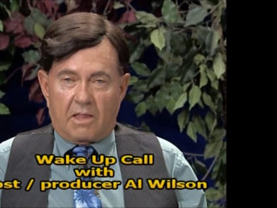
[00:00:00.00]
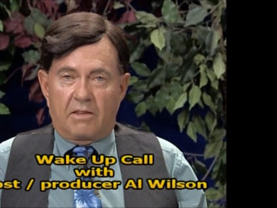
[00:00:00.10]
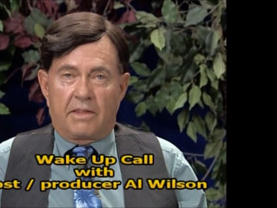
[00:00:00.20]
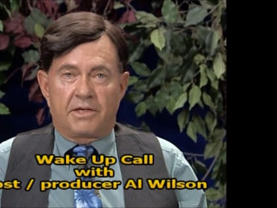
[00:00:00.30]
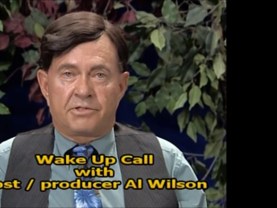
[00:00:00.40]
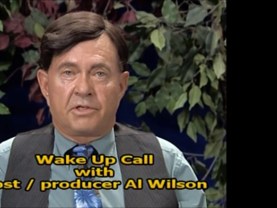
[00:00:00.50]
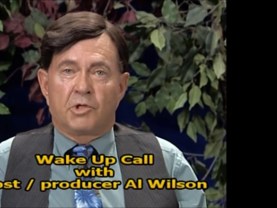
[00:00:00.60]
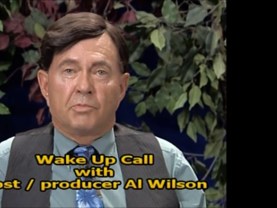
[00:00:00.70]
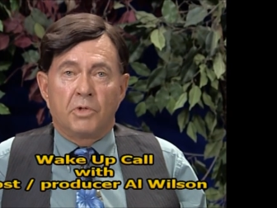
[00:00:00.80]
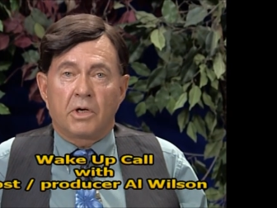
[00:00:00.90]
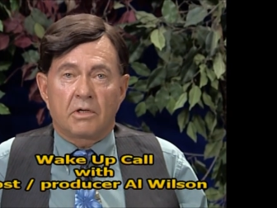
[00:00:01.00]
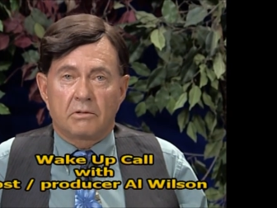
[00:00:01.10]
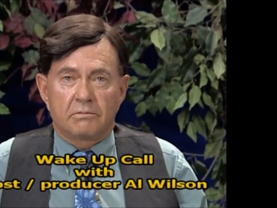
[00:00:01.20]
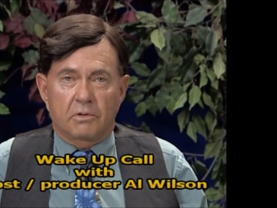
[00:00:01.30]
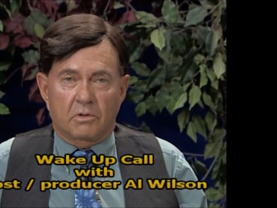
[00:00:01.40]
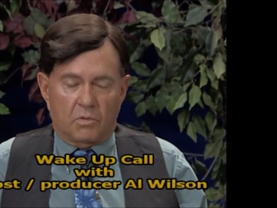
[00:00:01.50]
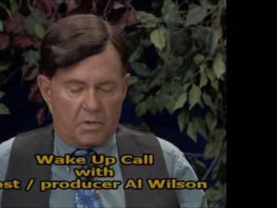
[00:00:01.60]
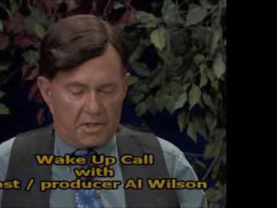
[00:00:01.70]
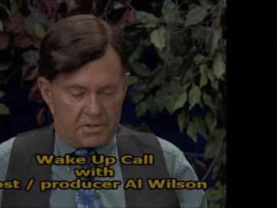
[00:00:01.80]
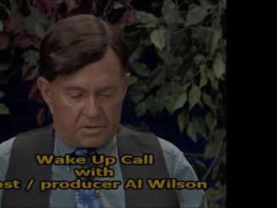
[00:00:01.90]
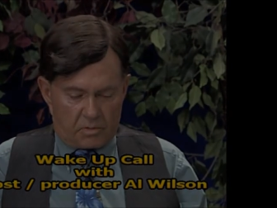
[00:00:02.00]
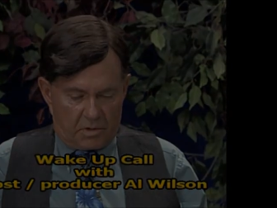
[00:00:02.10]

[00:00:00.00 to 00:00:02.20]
that's in her book, or was, or